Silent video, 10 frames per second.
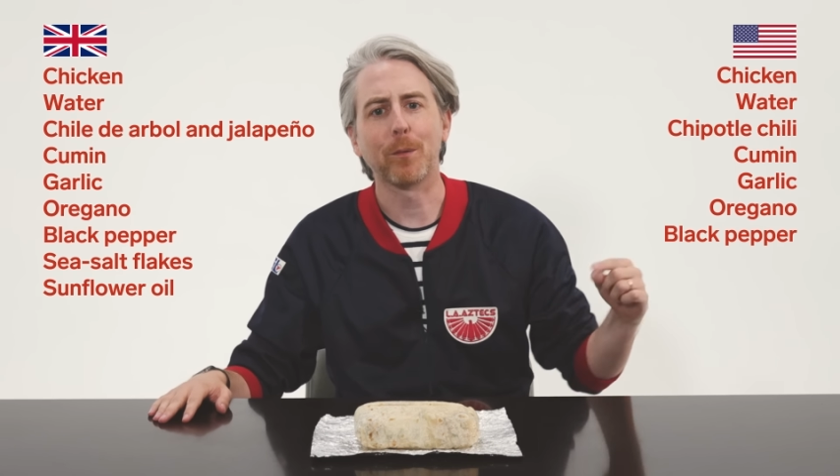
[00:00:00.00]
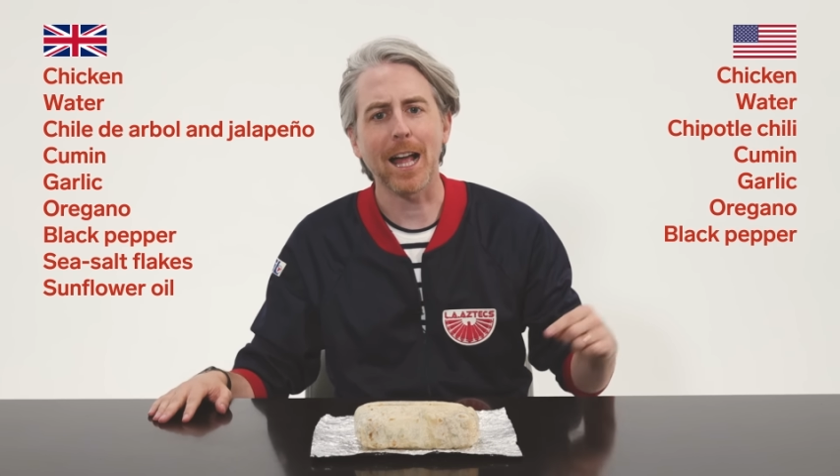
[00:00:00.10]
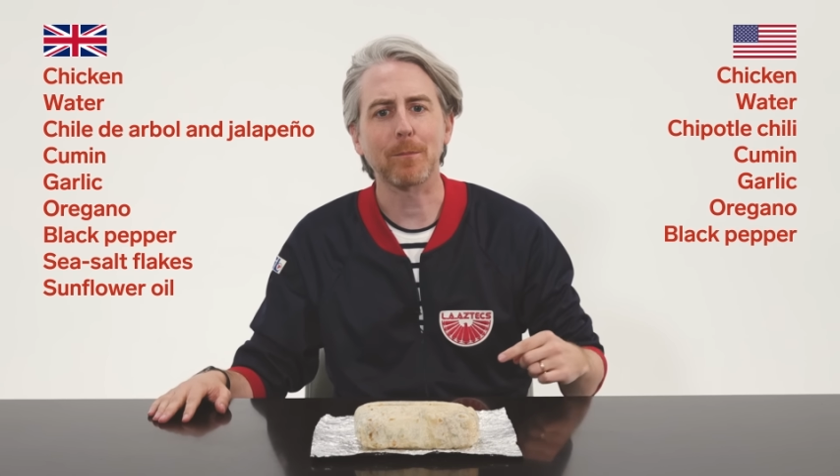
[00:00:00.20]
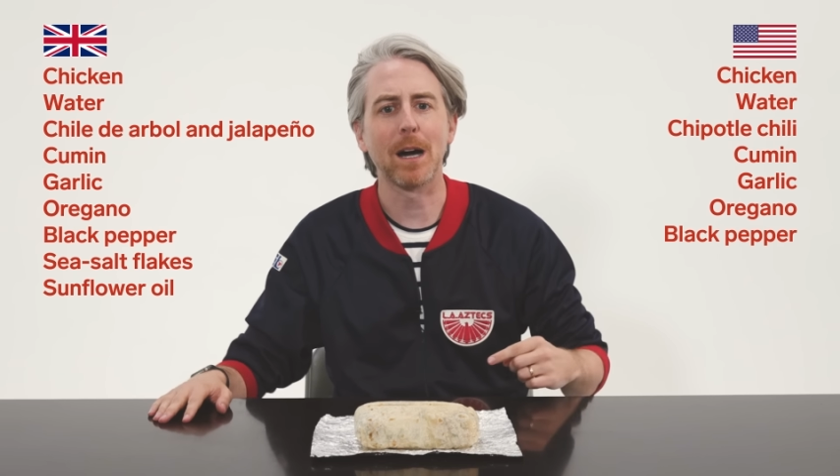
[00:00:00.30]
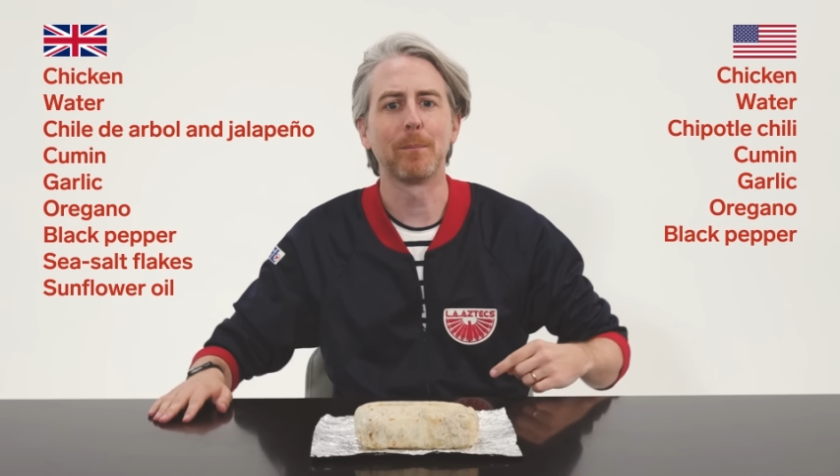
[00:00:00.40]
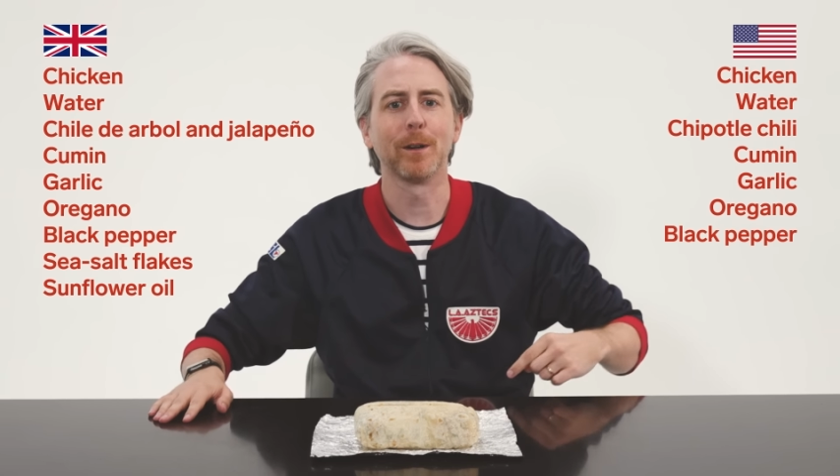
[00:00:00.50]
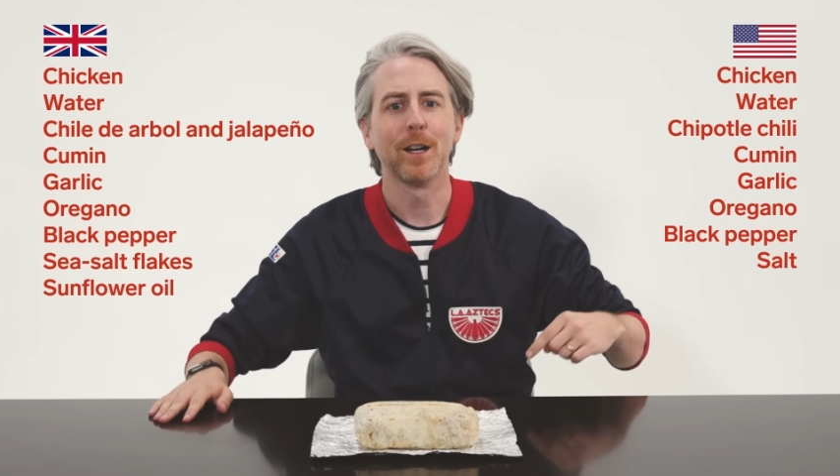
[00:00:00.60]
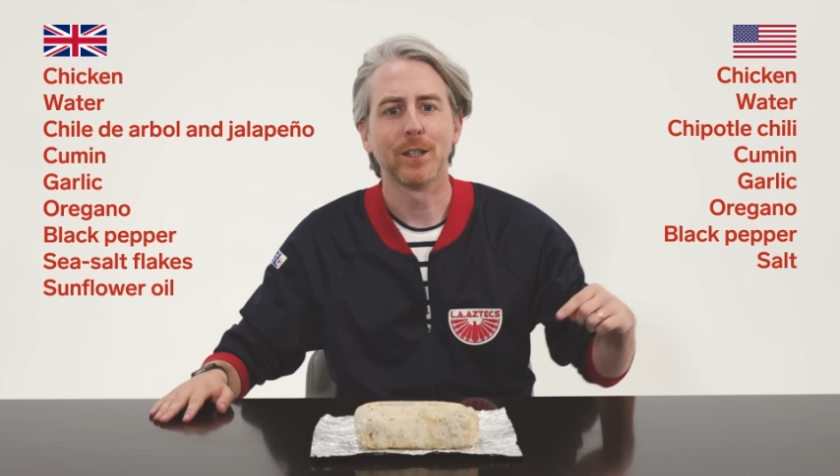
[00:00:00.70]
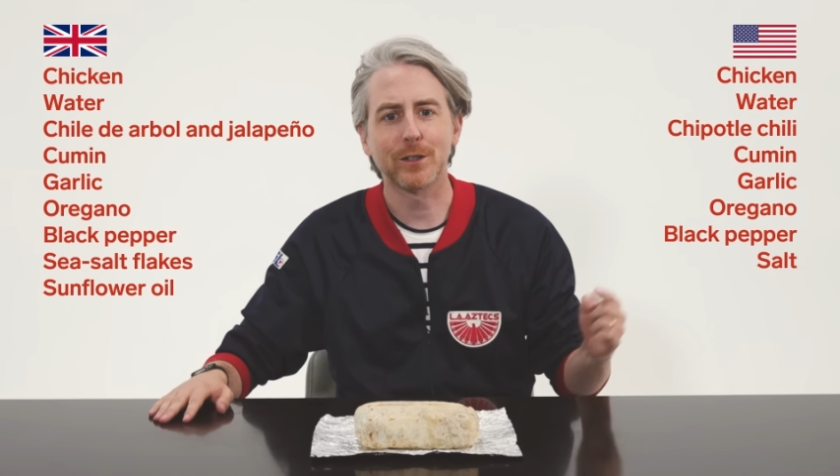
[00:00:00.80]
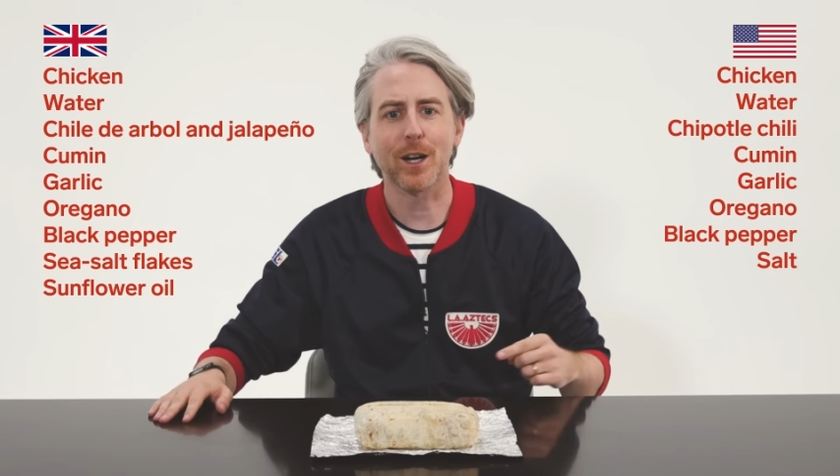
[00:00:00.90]
black
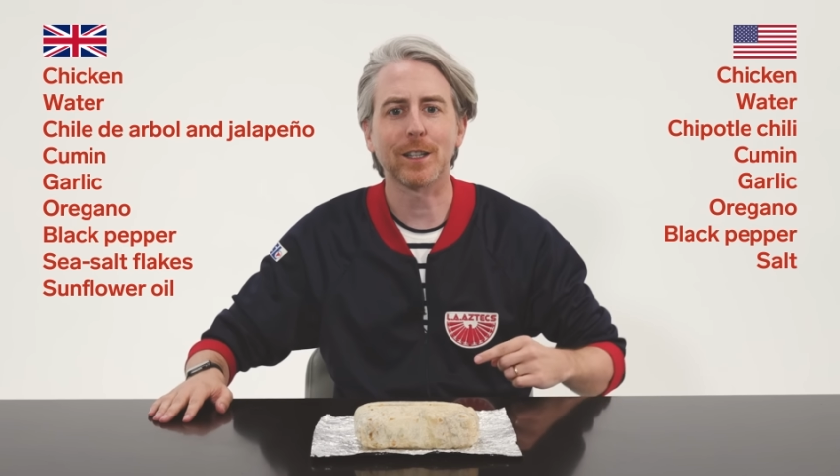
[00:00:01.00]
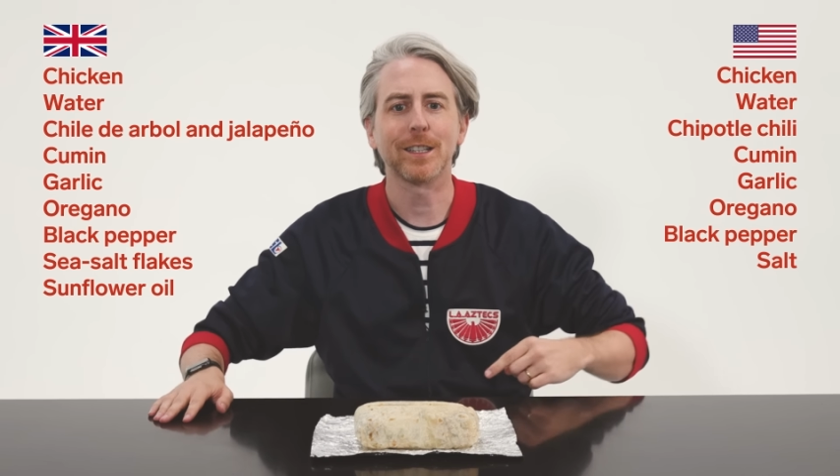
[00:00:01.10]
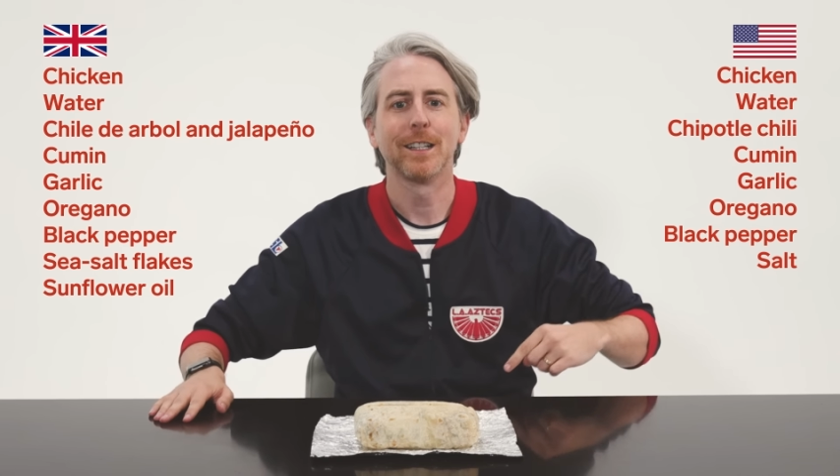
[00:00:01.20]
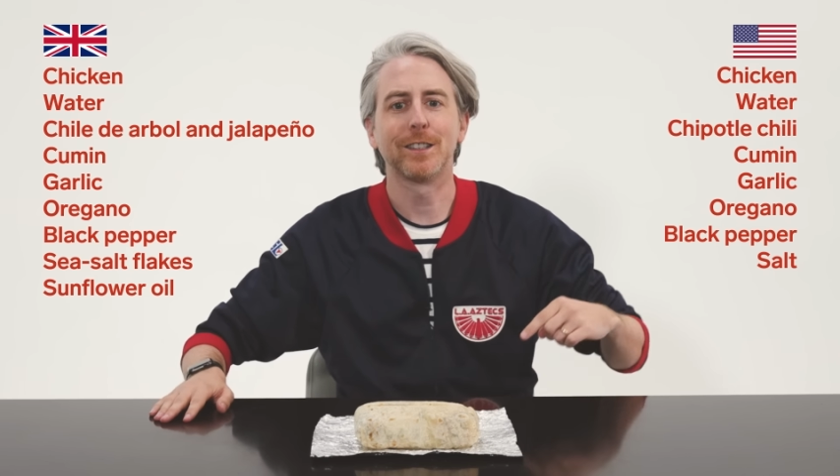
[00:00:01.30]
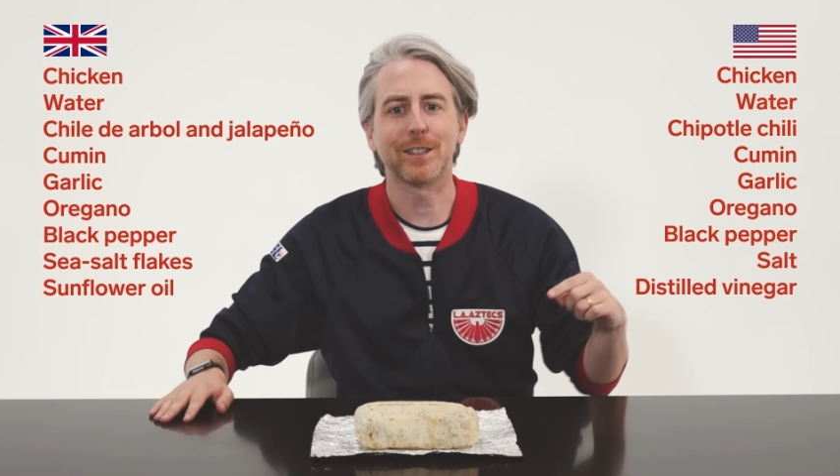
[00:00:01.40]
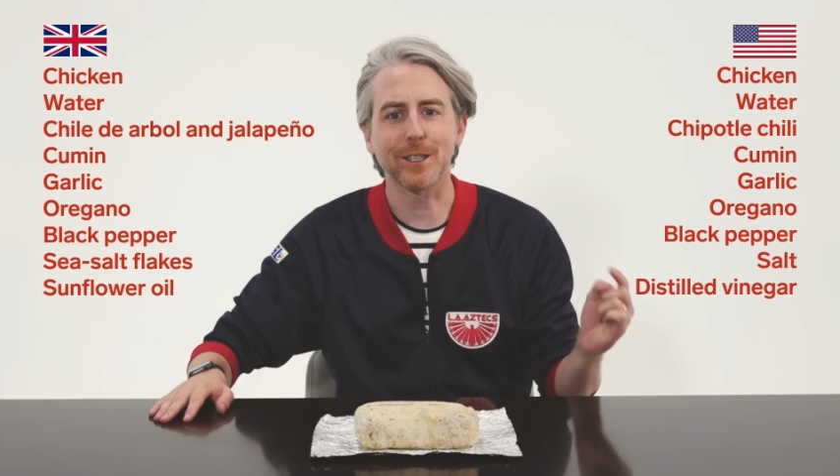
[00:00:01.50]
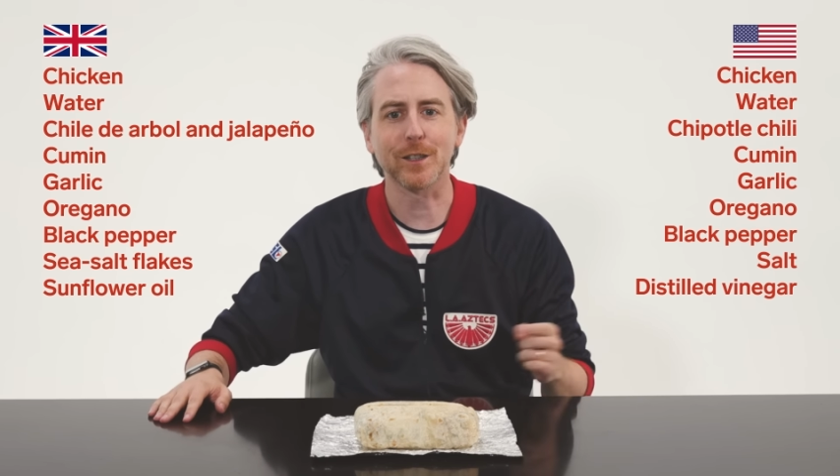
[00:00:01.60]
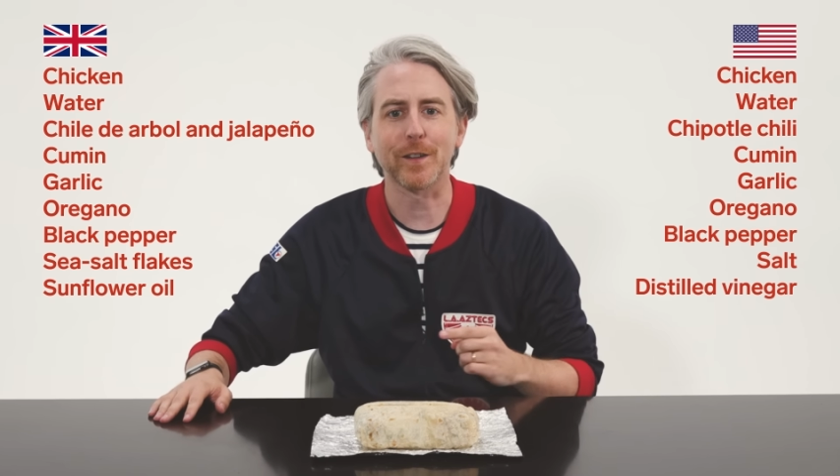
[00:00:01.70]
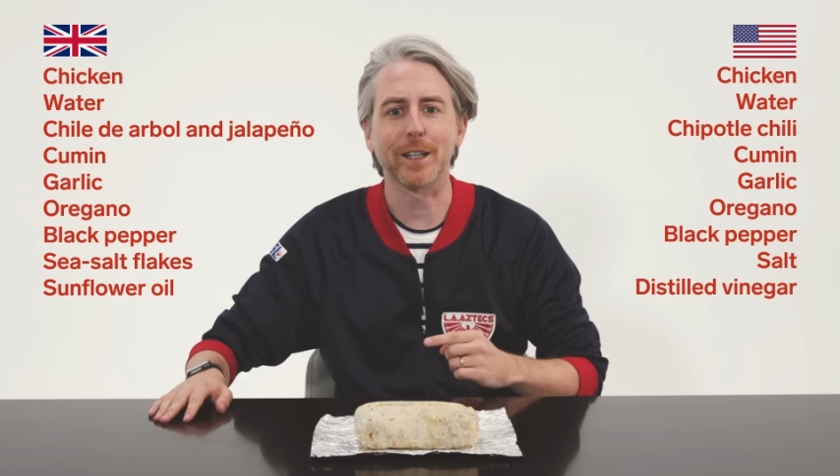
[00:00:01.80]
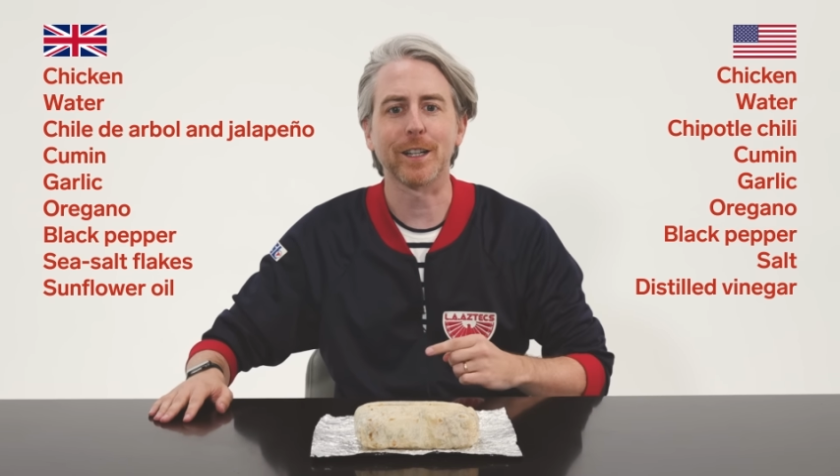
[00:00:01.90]
pepper, salt,
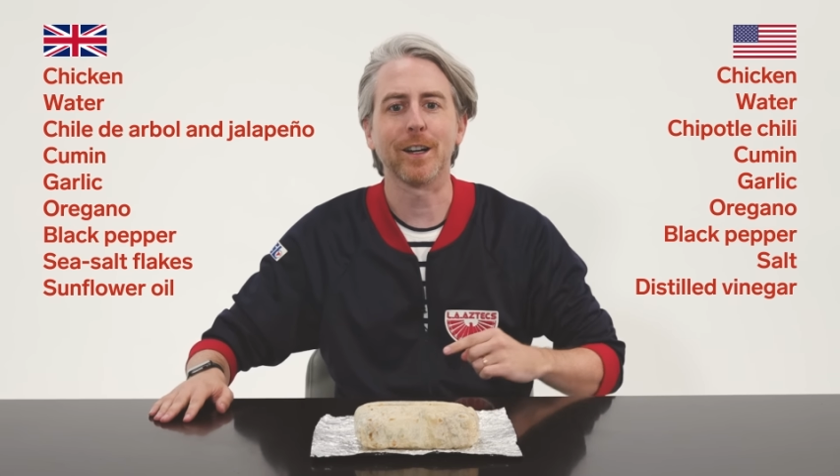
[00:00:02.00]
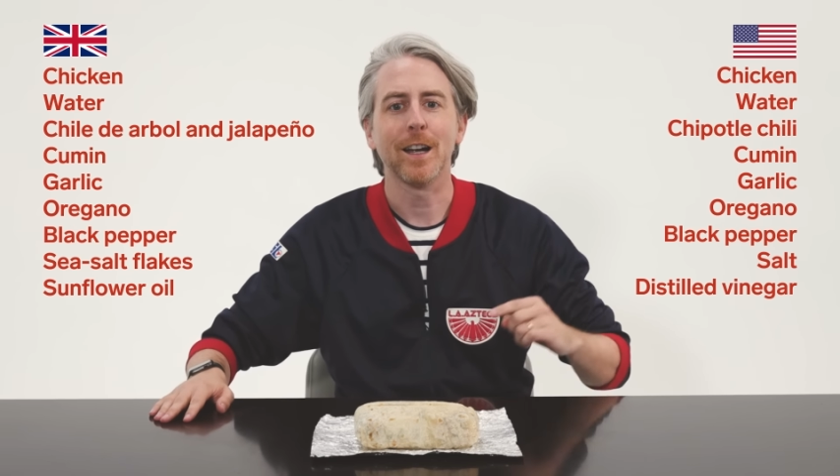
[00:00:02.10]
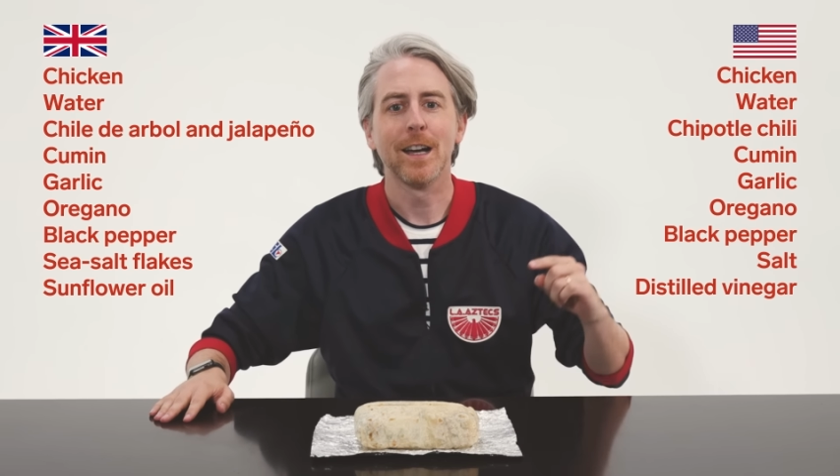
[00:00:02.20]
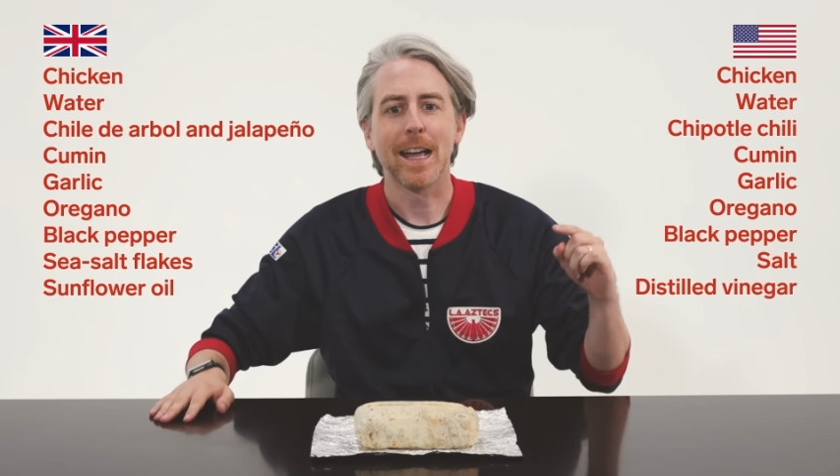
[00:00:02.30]
distilled vinegar,